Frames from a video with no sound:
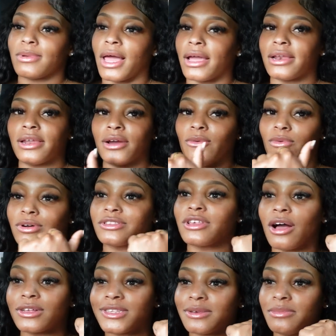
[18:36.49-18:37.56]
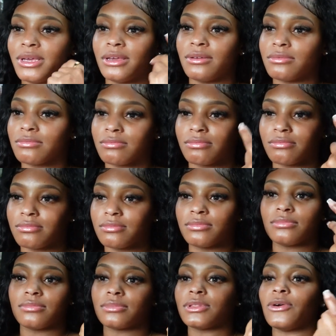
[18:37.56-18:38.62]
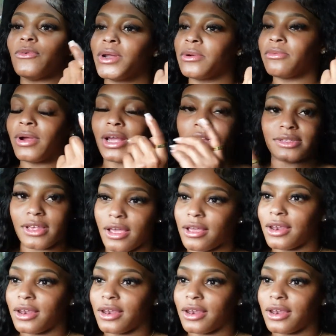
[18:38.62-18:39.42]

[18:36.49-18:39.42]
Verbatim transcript: Like, nigga wanna talk to me? What them racks say?